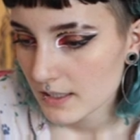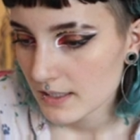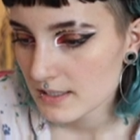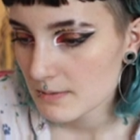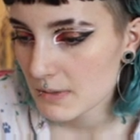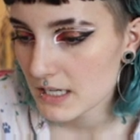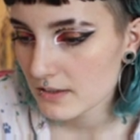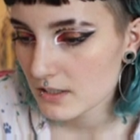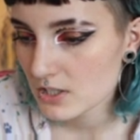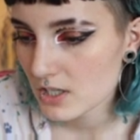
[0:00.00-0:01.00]
In
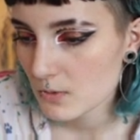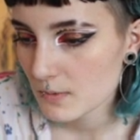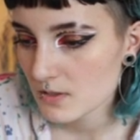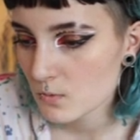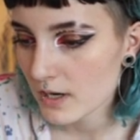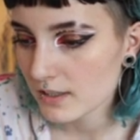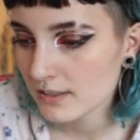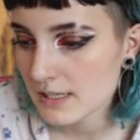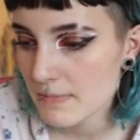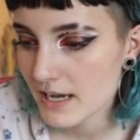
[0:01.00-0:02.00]
Samanta Schweblin's
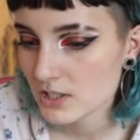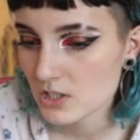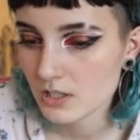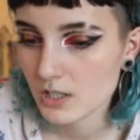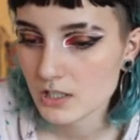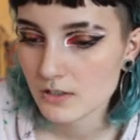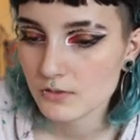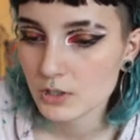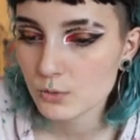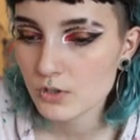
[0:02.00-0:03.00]
wildly imaginative
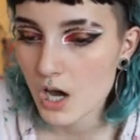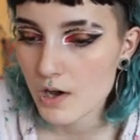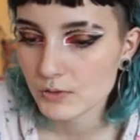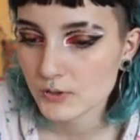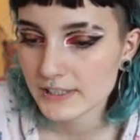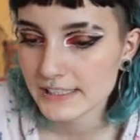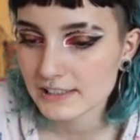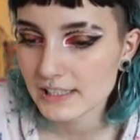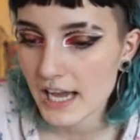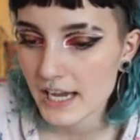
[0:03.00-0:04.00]
new novel,
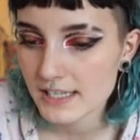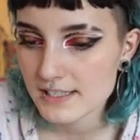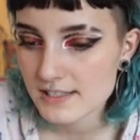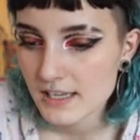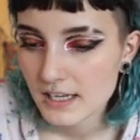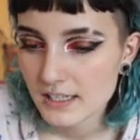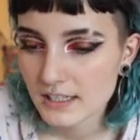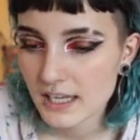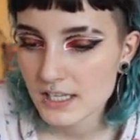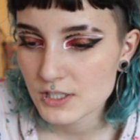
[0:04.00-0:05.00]
Little Eyes,
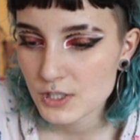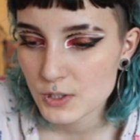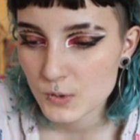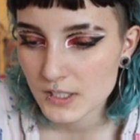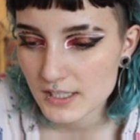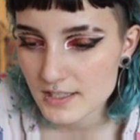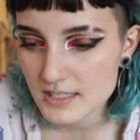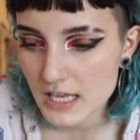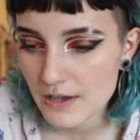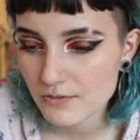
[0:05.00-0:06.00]

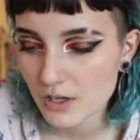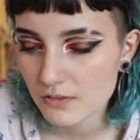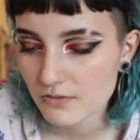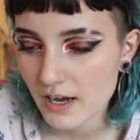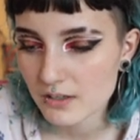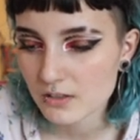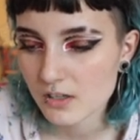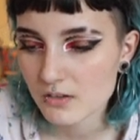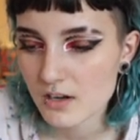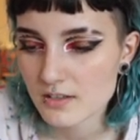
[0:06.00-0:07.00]
Kentukis have gone viral
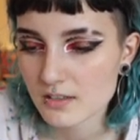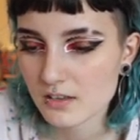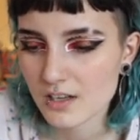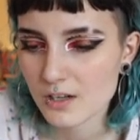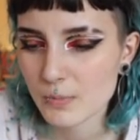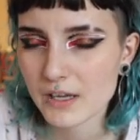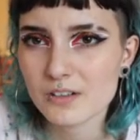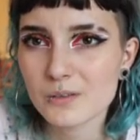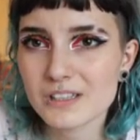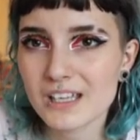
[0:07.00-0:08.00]
across the globe. I don't
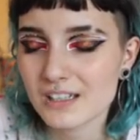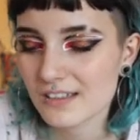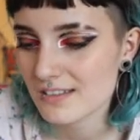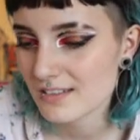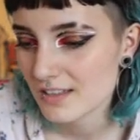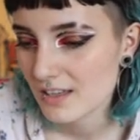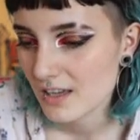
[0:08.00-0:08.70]
know what that is.